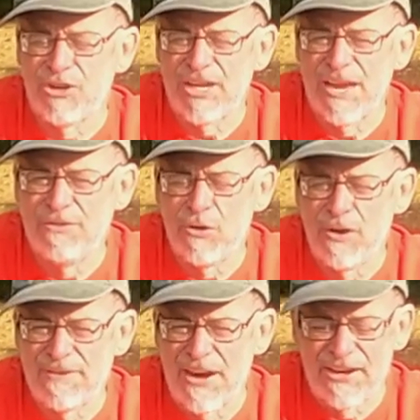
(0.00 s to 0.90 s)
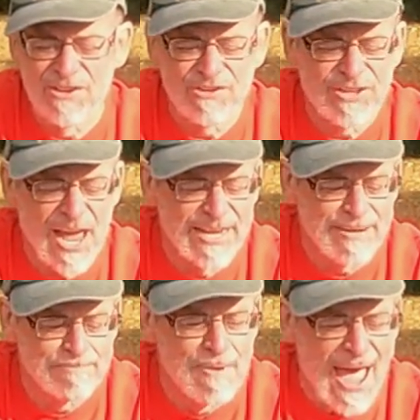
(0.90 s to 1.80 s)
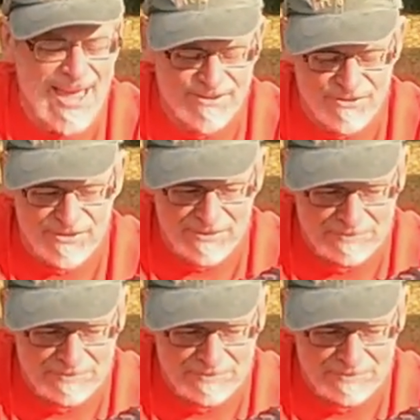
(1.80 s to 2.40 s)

to give you a very steady base